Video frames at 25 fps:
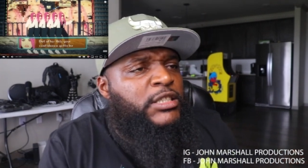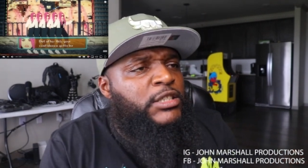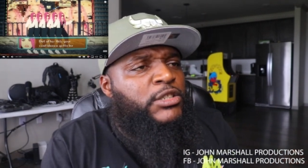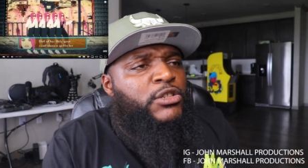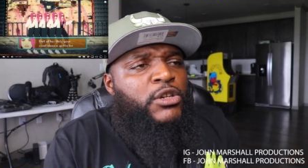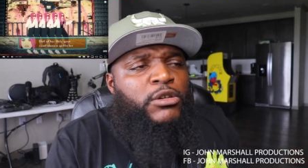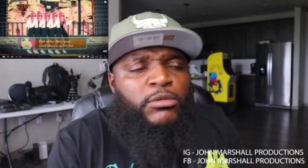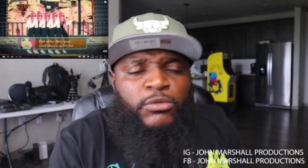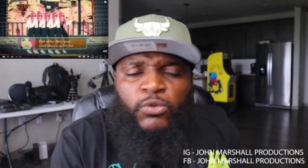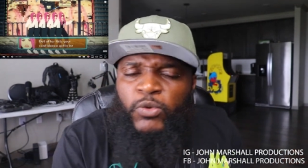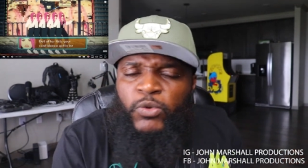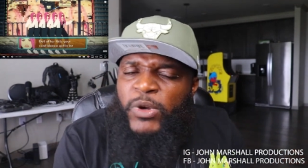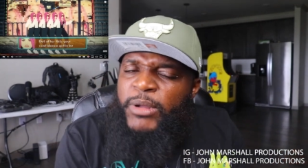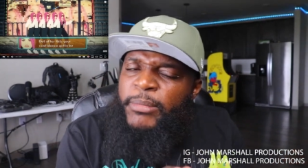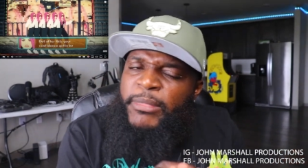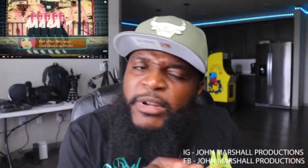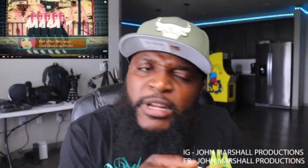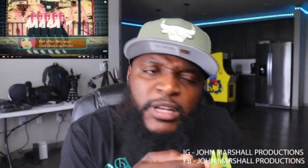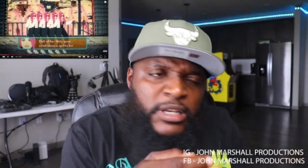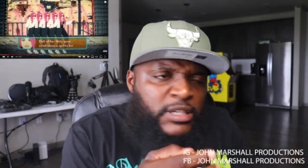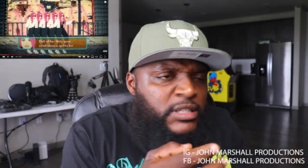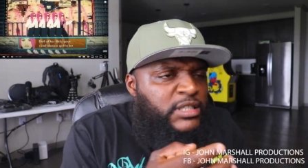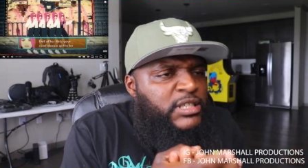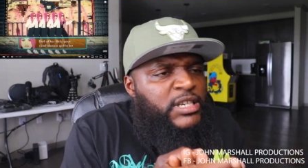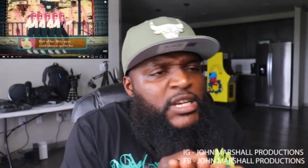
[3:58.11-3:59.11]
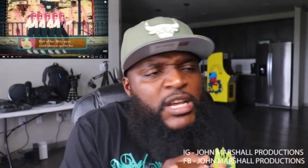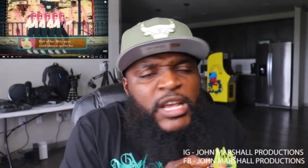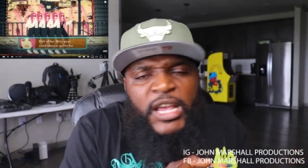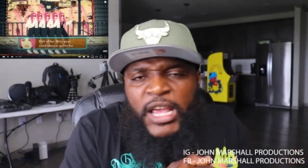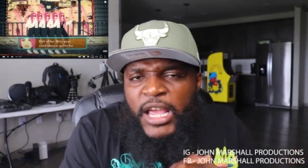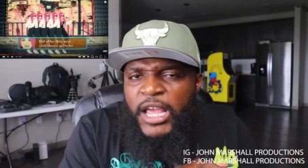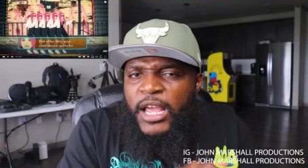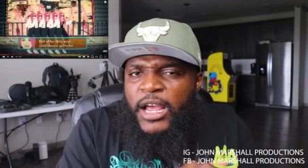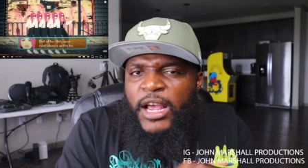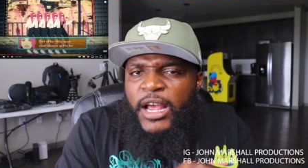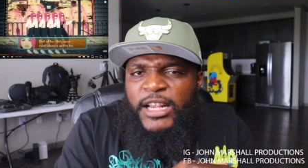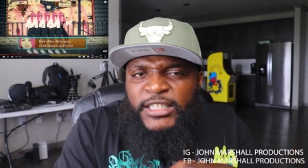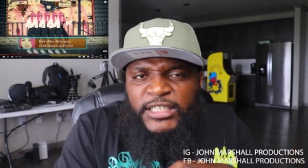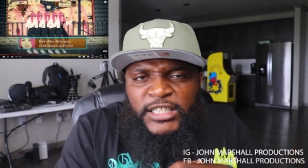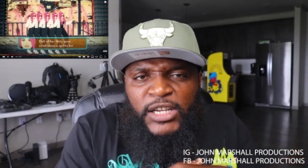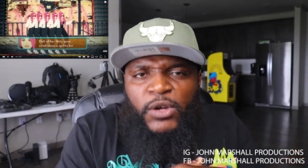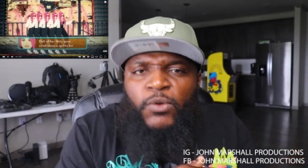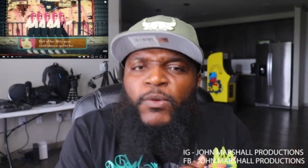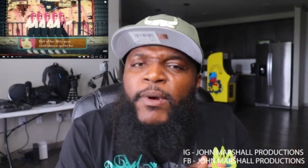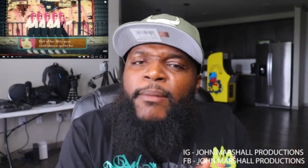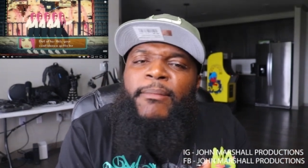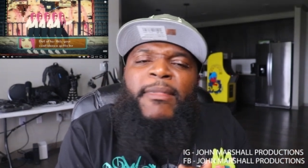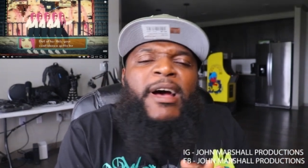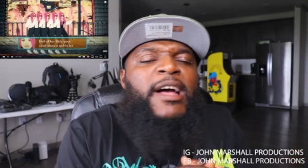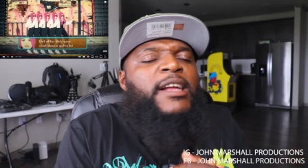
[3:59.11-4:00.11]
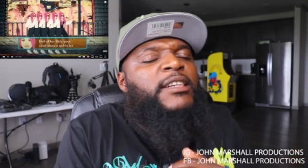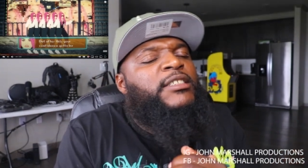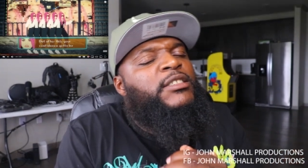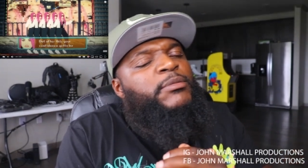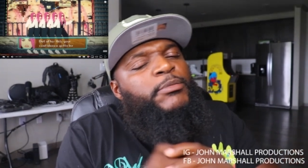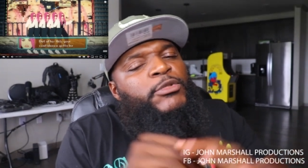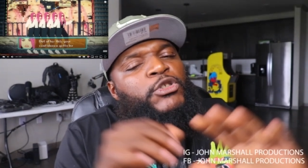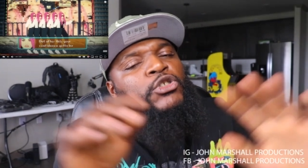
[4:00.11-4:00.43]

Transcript: You know, women. I said women,